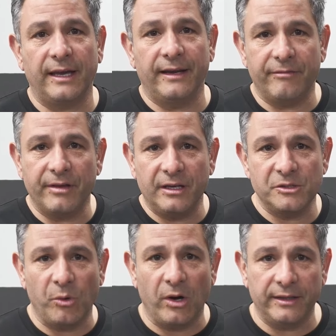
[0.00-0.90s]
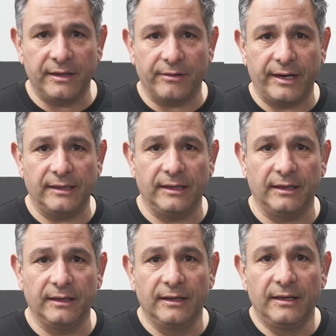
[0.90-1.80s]
and everything's wired correctly.
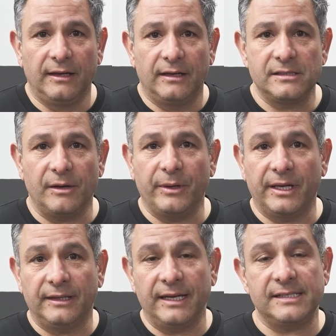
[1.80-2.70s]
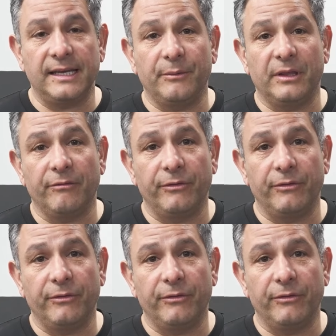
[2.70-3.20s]
So we can test that with the